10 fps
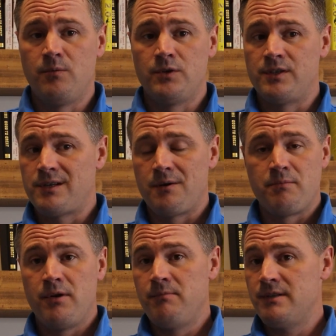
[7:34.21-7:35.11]
which is going to
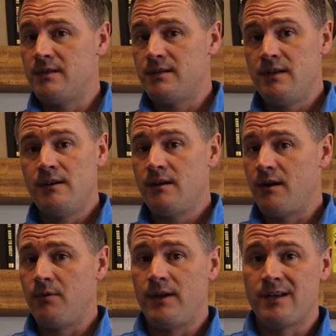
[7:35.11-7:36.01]
bring business in,
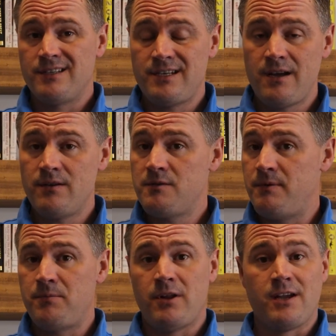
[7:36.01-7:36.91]
and without sales,
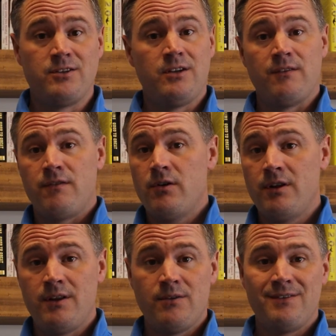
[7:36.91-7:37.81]
people actually
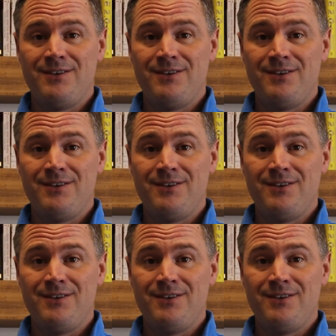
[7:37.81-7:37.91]
converting,